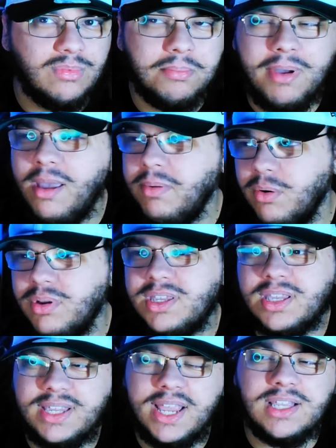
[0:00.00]
Maybe it was
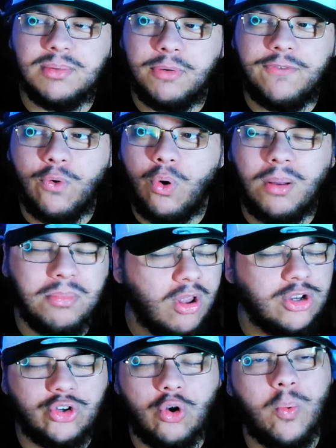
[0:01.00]
the season before. I'm
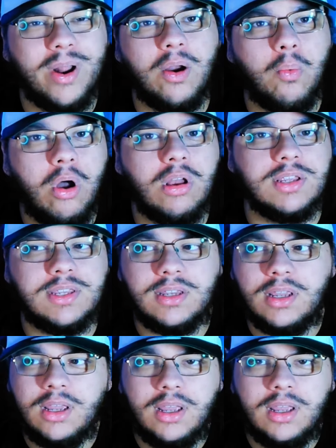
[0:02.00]
not sure when it was.